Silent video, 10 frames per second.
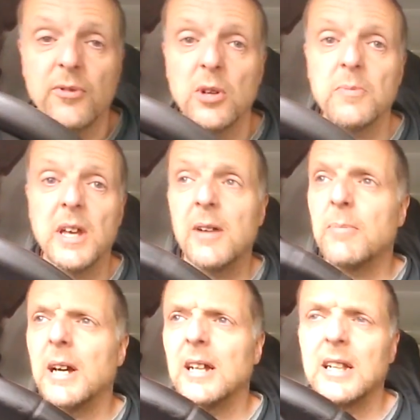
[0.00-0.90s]
Filmed
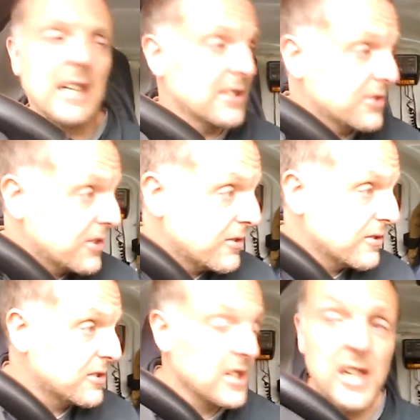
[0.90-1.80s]
that back last
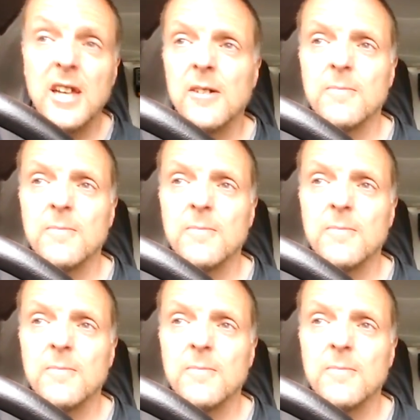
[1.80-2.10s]
Thursday,